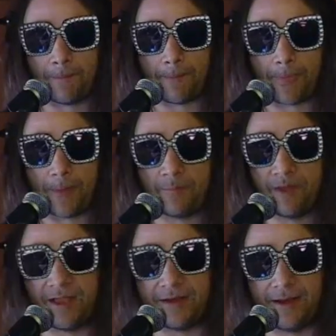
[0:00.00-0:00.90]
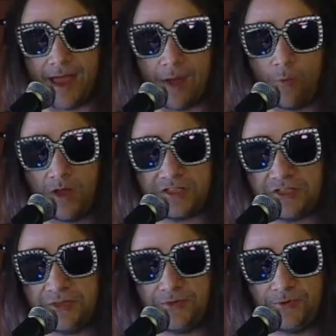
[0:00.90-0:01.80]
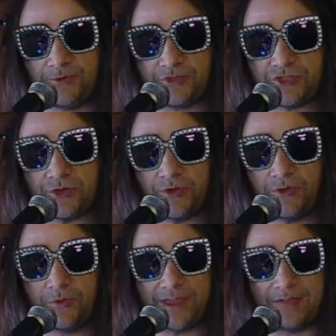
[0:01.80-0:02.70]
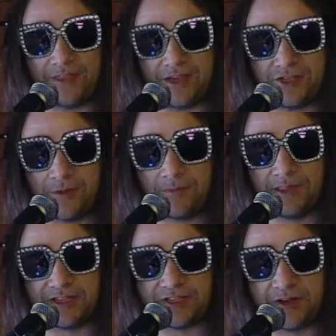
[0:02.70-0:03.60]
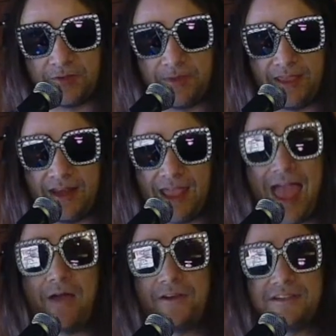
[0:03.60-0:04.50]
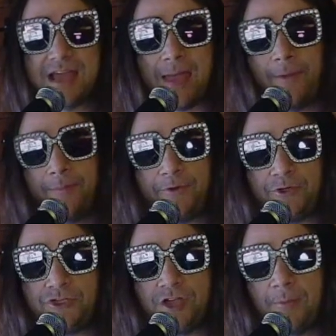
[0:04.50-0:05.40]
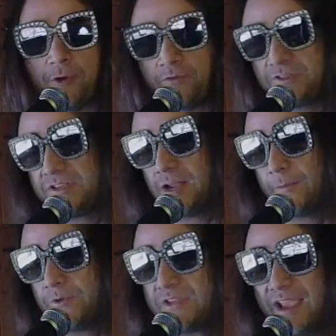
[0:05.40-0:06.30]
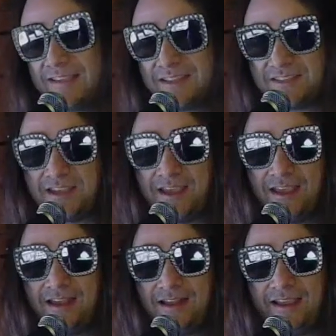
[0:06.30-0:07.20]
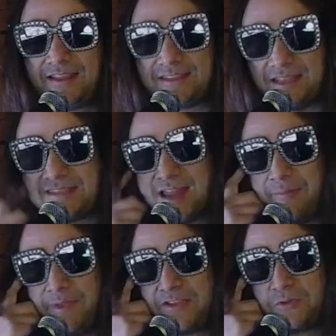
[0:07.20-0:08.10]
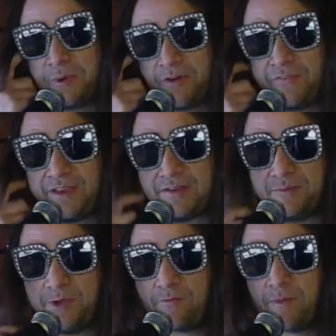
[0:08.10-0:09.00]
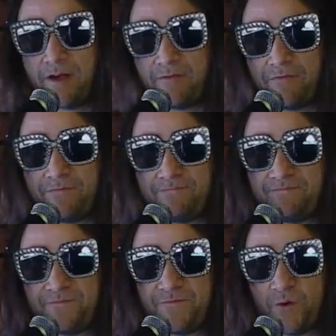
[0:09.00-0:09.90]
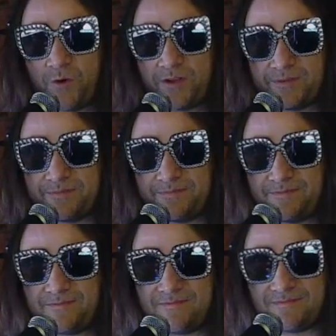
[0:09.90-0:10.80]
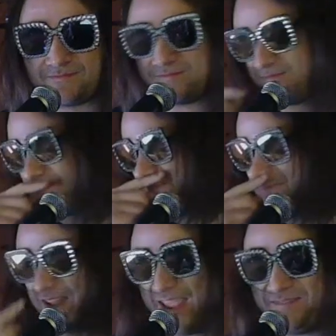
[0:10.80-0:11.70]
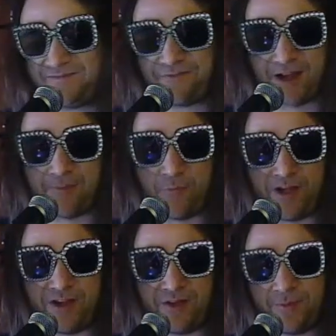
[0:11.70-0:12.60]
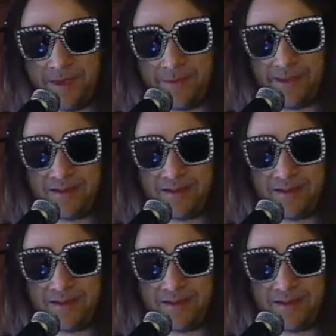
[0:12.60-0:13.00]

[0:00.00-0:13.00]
But I want to show you without that jump glitch there at the beginning how to time up your jump over Saddam Hussein, because it's not pixel perfect. You have about a 4 to 8 frame window maybe.